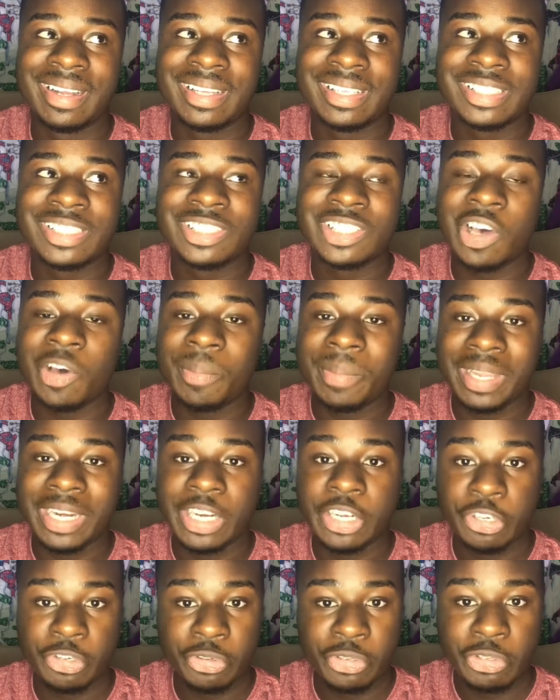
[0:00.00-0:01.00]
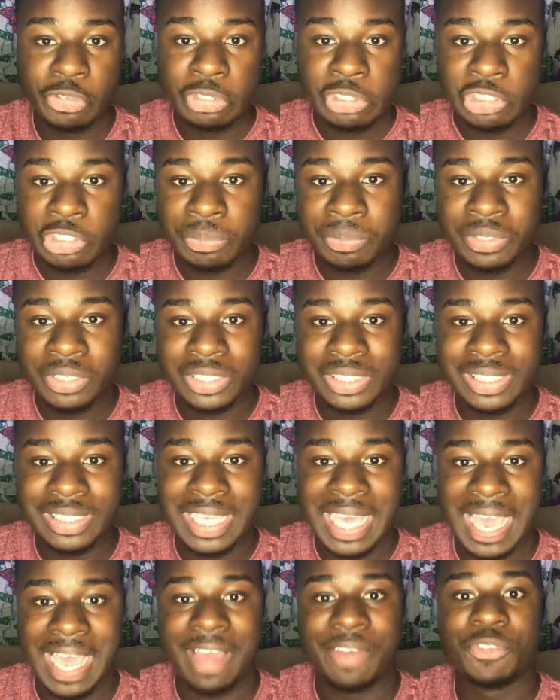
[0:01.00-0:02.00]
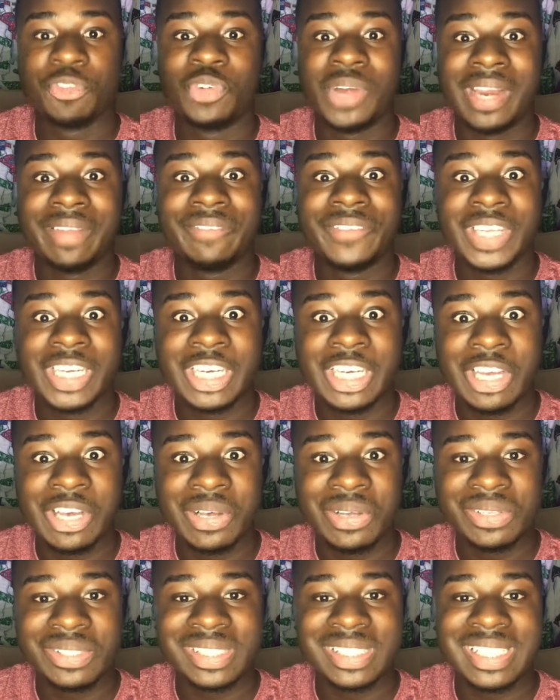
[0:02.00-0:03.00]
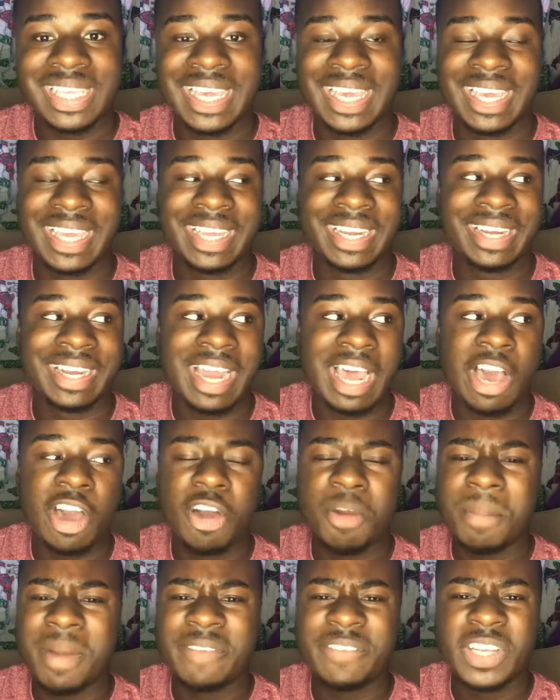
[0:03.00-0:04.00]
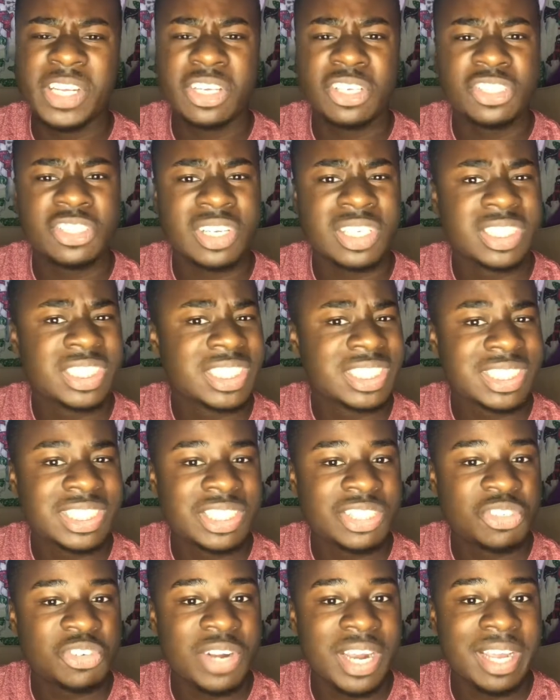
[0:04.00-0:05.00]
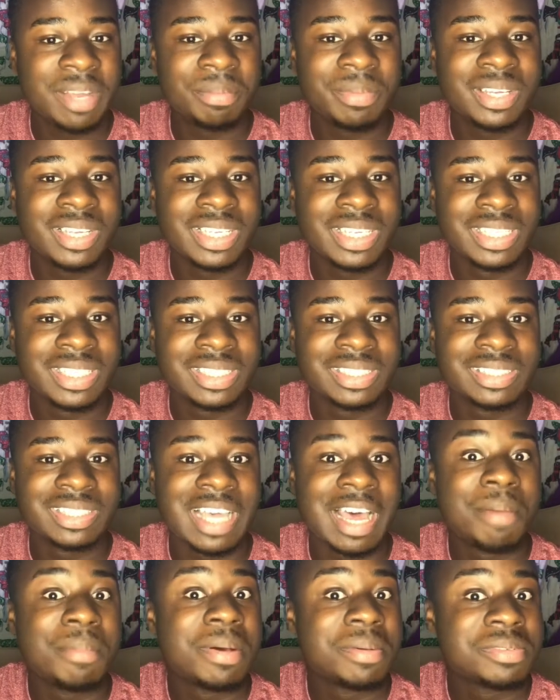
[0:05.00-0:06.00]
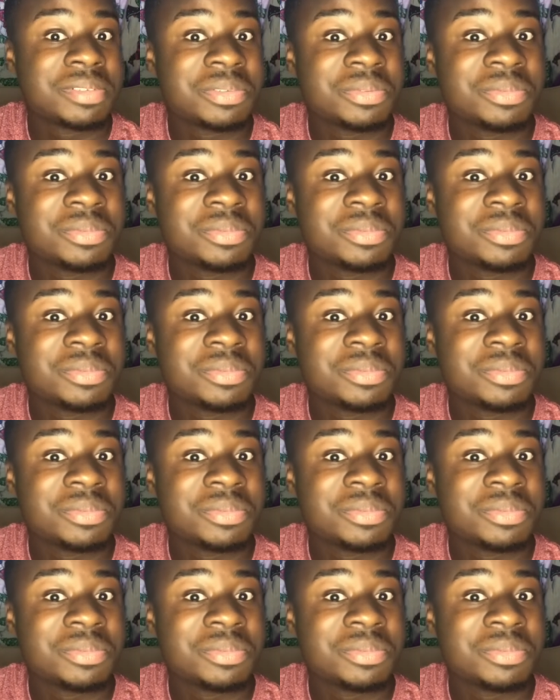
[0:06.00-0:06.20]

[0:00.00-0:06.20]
so many new YouTubers could have great videos, and I hope my videos are just as great, because I'm